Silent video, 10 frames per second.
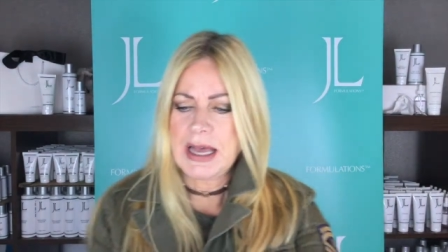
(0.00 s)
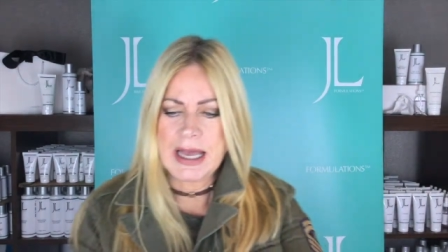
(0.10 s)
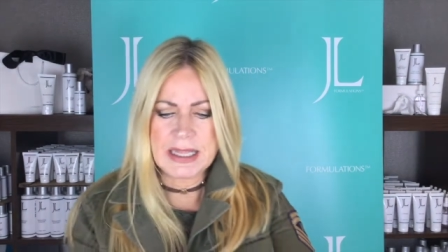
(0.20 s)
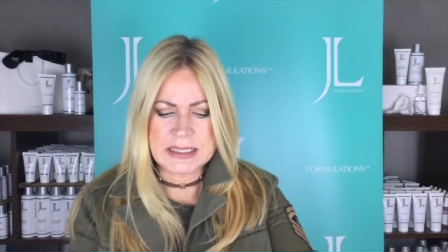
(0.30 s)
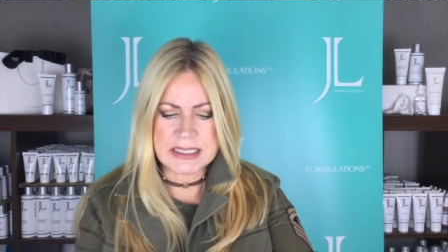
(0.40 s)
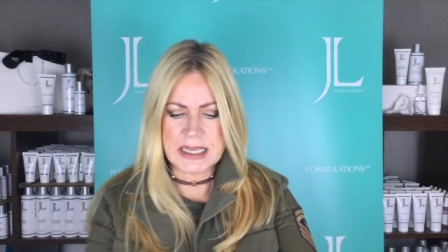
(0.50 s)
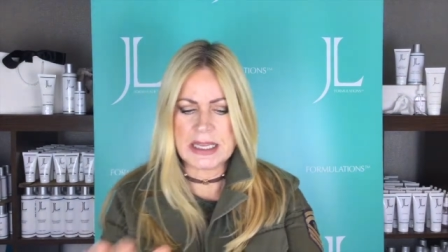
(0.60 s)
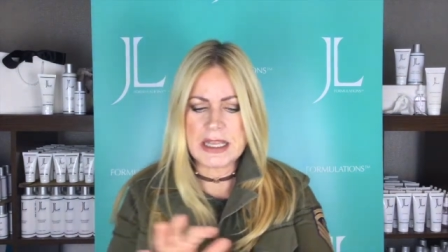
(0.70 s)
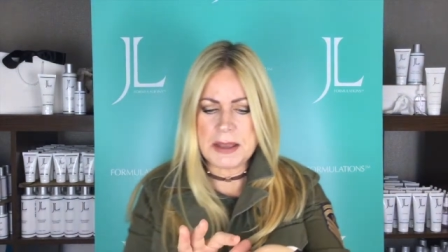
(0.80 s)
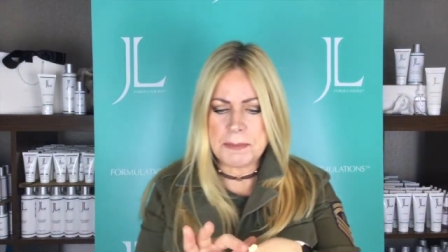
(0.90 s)
And
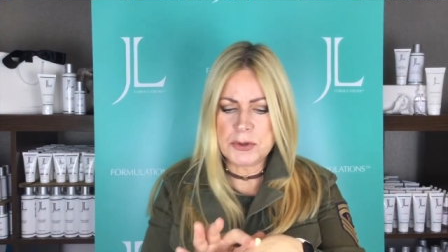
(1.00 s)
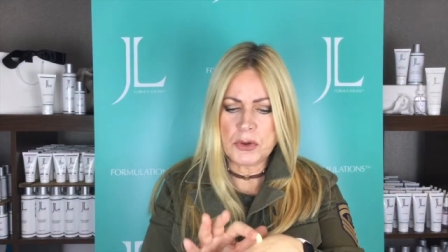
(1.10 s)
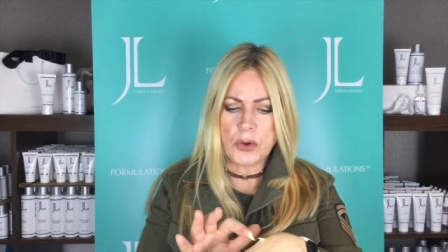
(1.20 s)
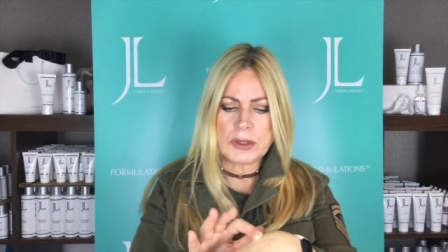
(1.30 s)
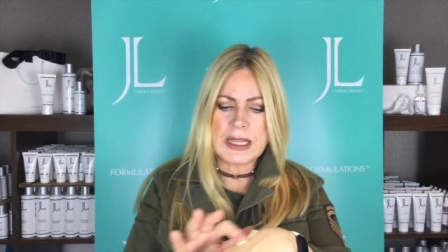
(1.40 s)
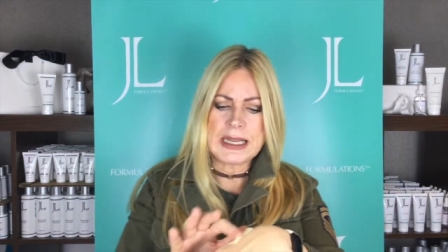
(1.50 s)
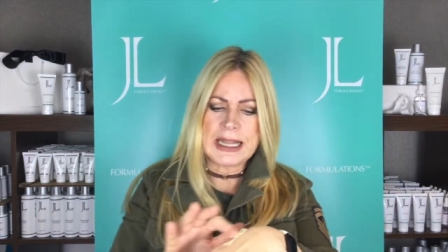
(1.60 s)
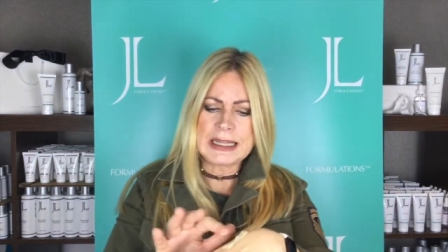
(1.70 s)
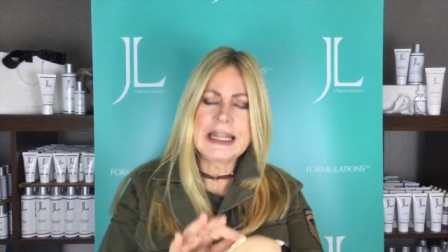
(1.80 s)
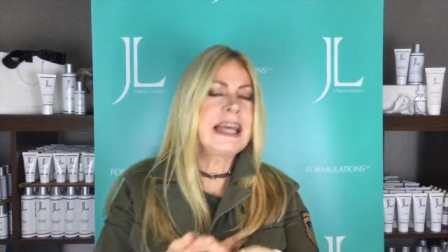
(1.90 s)
put it on. And
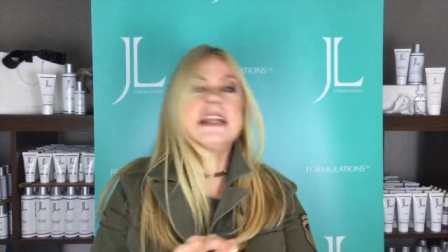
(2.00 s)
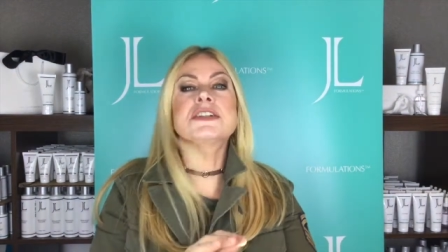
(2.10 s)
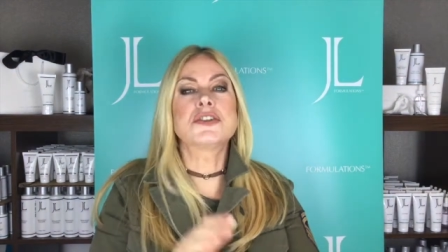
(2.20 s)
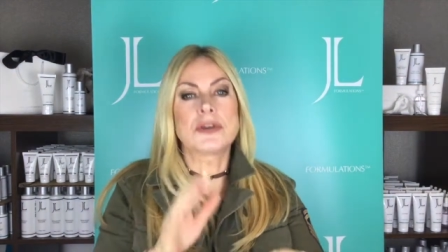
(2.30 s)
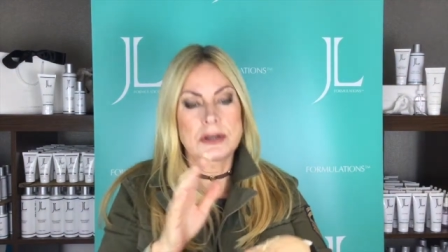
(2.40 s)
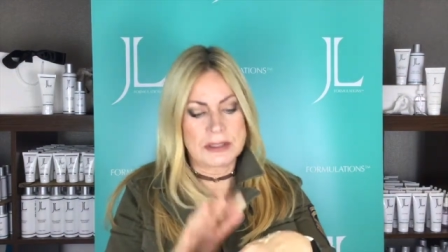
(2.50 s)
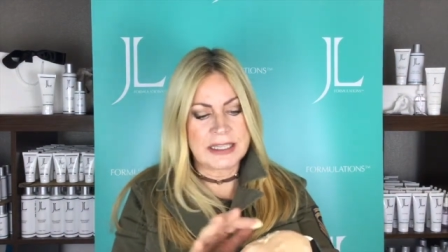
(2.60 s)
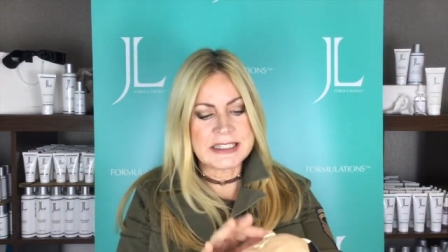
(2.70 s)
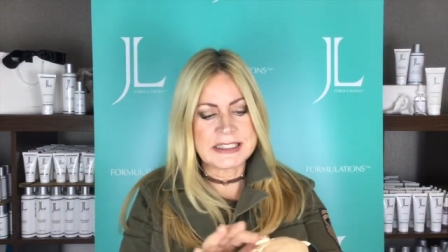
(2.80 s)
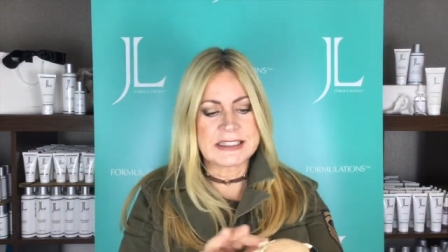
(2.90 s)
I like to,
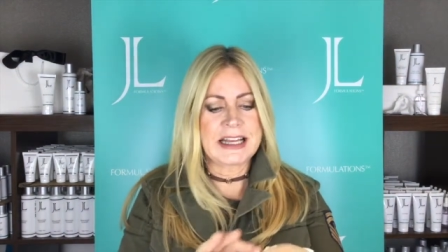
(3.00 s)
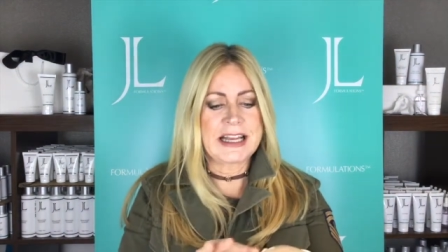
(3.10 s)
listen,